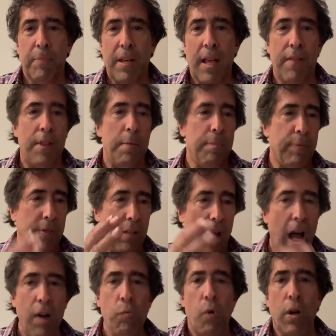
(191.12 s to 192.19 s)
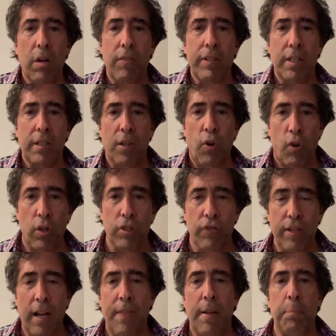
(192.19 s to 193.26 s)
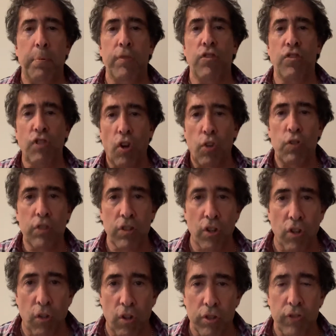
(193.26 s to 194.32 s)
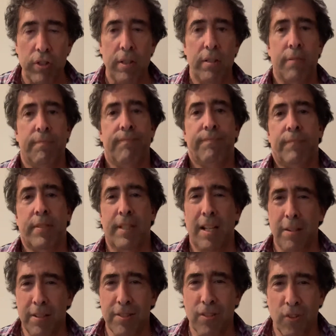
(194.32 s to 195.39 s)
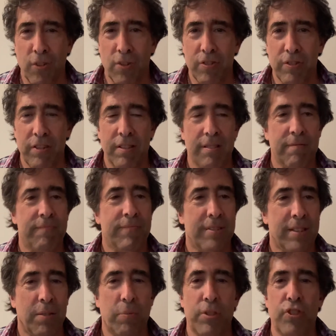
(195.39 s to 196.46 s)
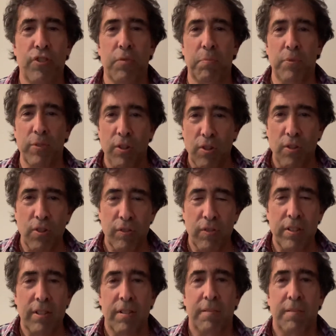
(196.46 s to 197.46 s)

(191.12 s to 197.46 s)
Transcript: And they put hot water in the cauldron and they put stones in the cauldron. Is that it is, a cauldron? The witches brew the cauldron.